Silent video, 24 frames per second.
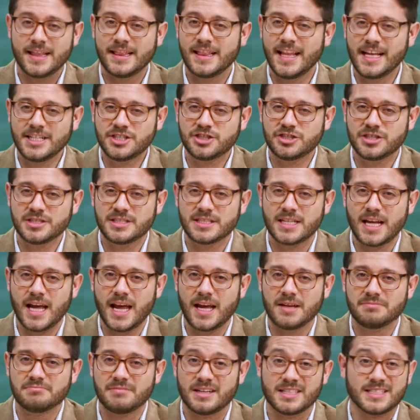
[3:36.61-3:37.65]
Let's just
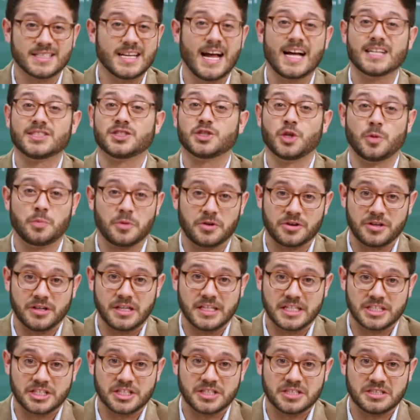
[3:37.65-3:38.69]
say it's not super
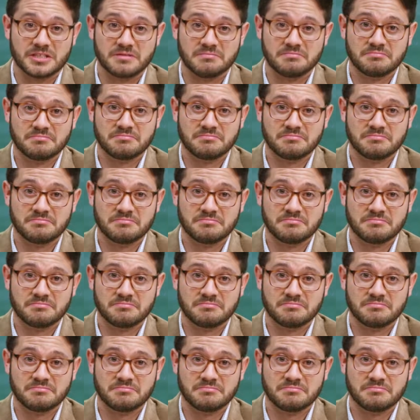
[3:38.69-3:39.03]
delicious.